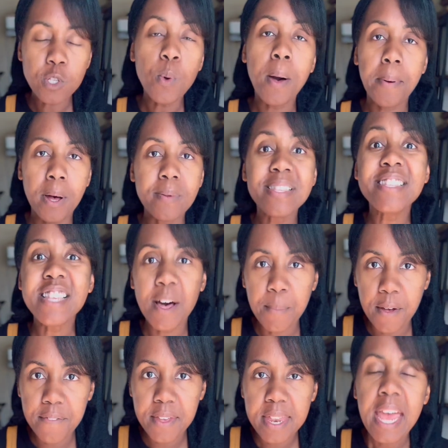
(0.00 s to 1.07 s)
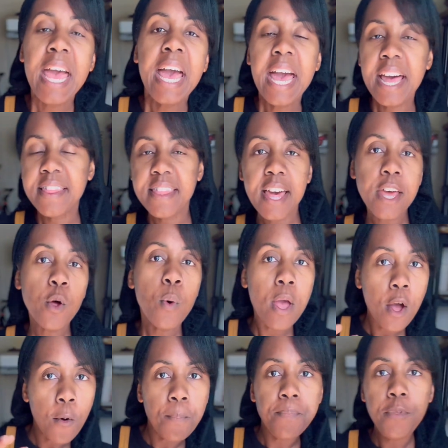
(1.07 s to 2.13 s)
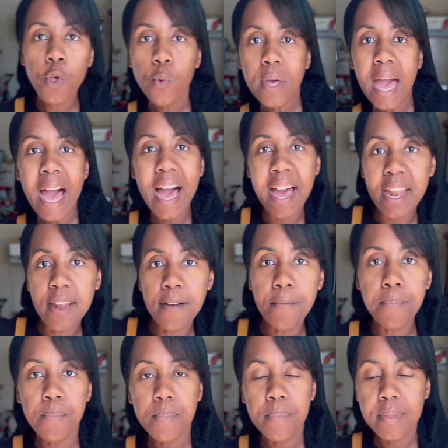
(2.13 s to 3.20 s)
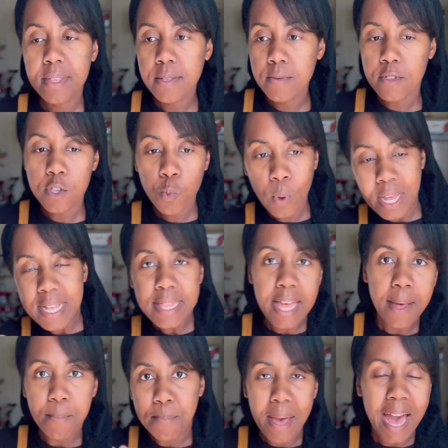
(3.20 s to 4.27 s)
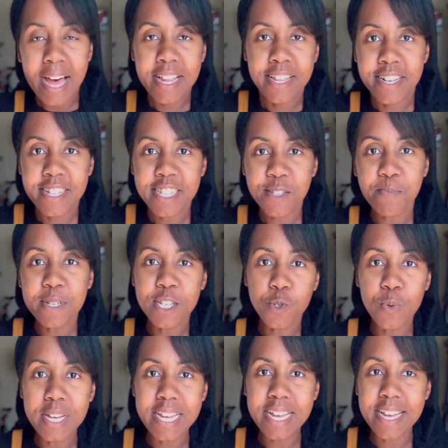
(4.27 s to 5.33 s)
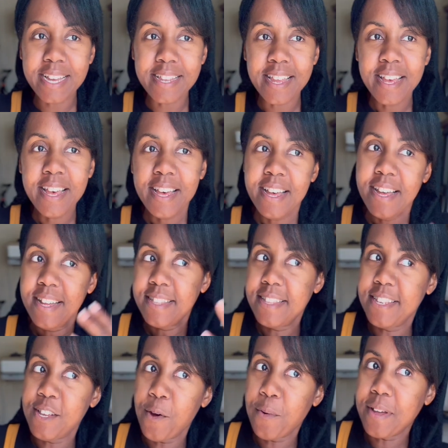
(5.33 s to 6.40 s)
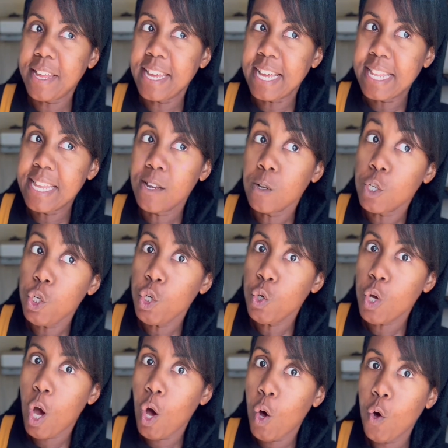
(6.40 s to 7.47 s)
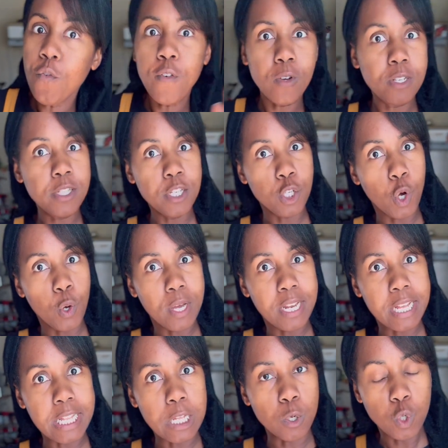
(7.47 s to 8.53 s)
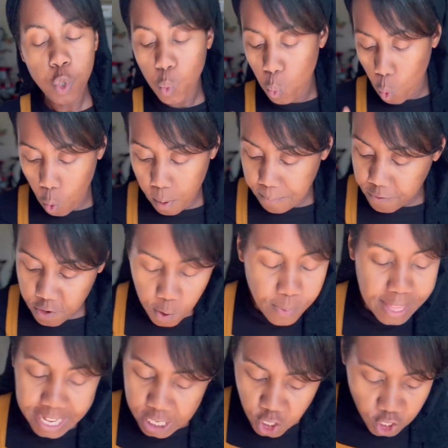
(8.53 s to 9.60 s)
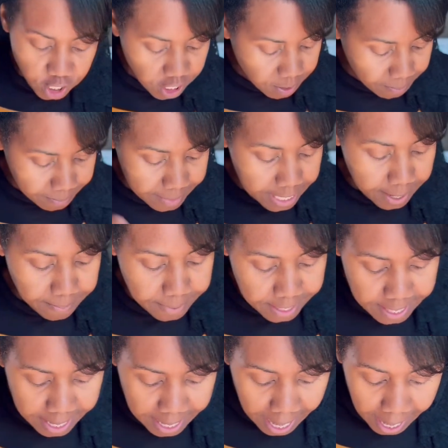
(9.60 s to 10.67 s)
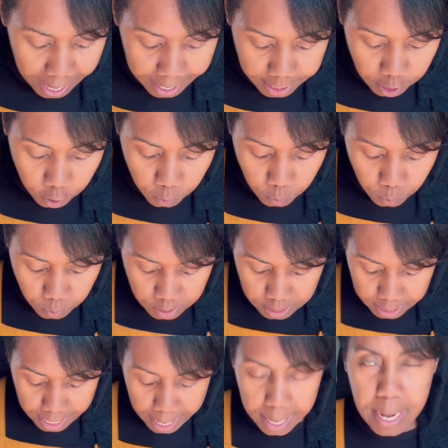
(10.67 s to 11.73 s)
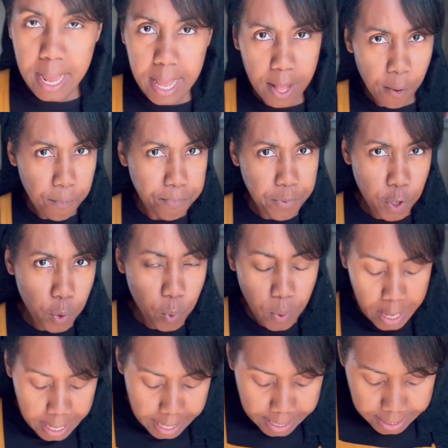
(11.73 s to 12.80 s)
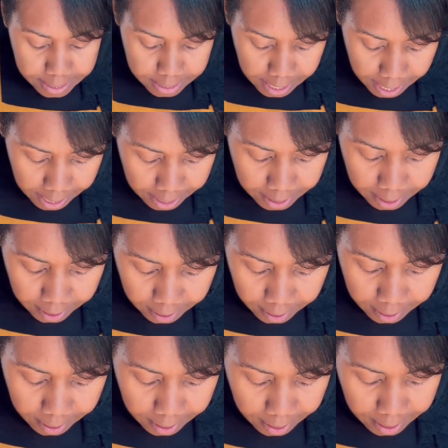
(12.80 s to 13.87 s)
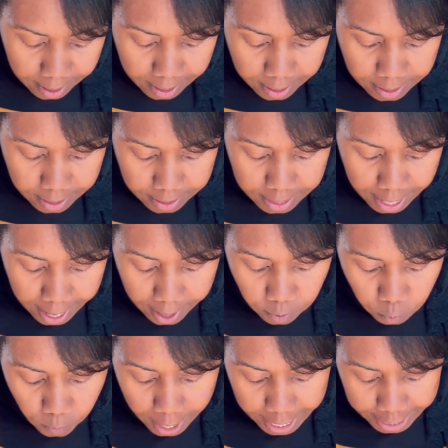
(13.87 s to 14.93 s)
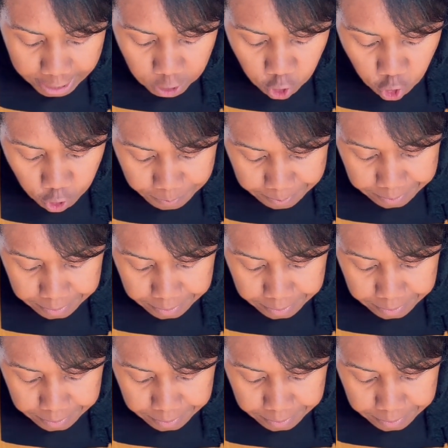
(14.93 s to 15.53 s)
swap out some of it, and that'll help you kind of swing that balance between the dough getting a little too cold versus the dough getting a little too warm. So that's just some tips that I use to kind of help you stay in that range.